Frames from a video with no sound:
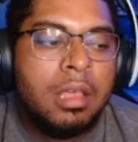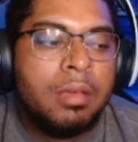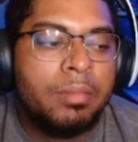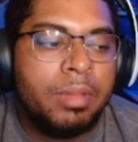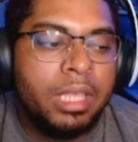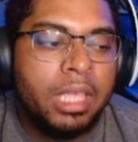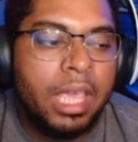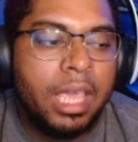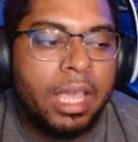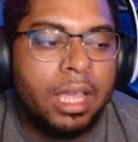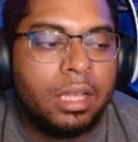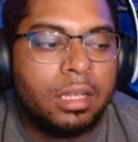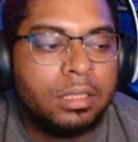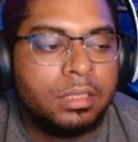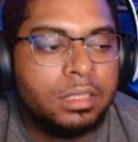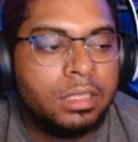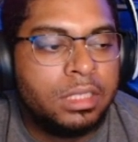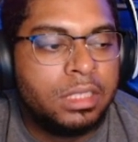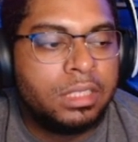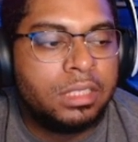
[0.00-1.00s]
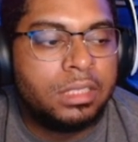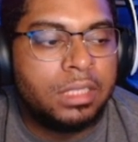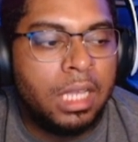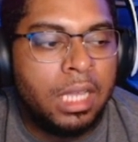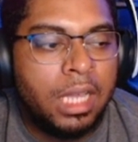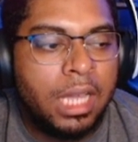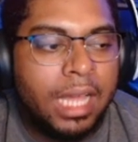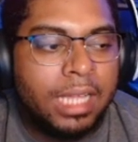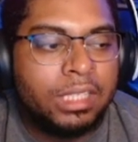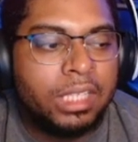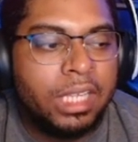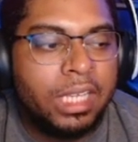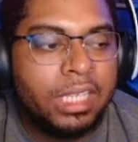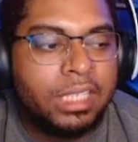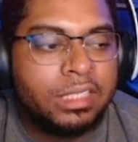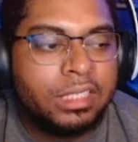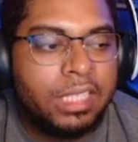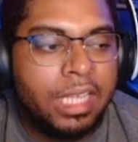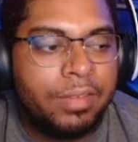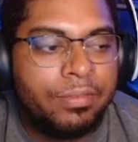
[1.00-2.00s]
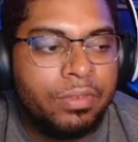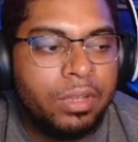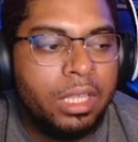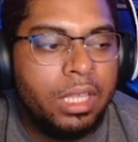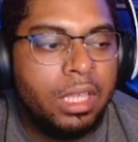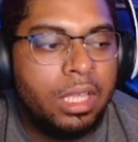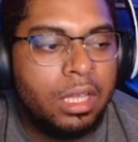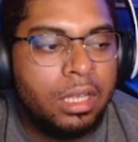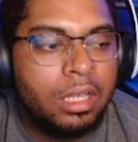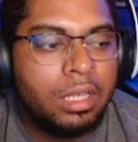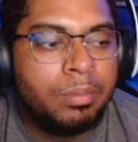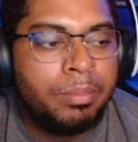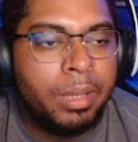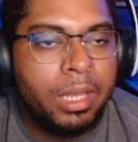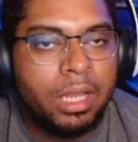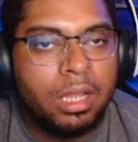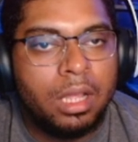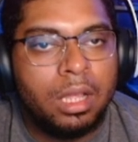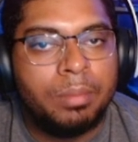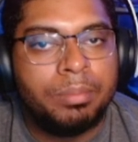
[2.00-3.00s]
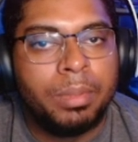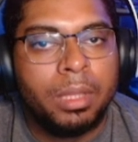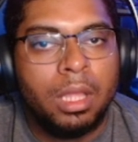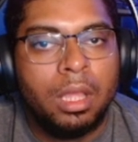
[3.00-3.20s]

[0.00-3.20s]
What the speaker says: But yeah, just I think it's definitely a good pickup.